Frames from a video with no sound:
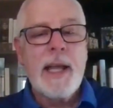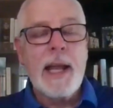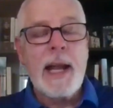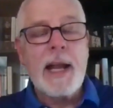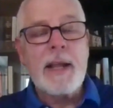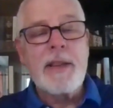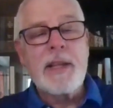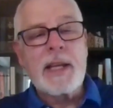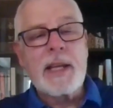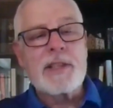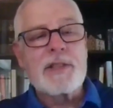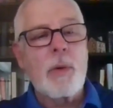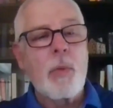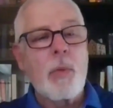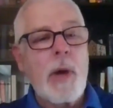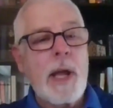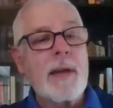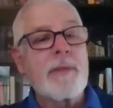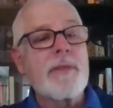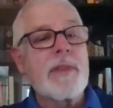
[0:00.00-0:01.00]
And I think it's
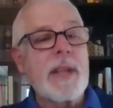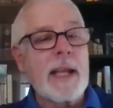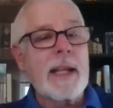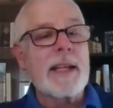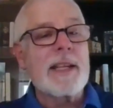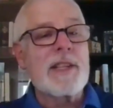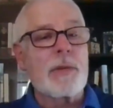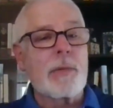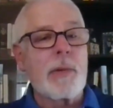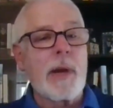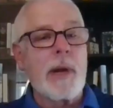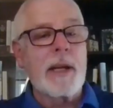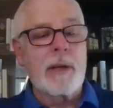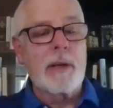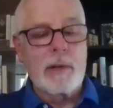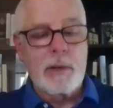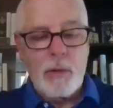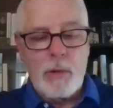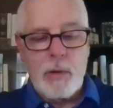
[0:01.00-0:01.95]
a way of daily surrender.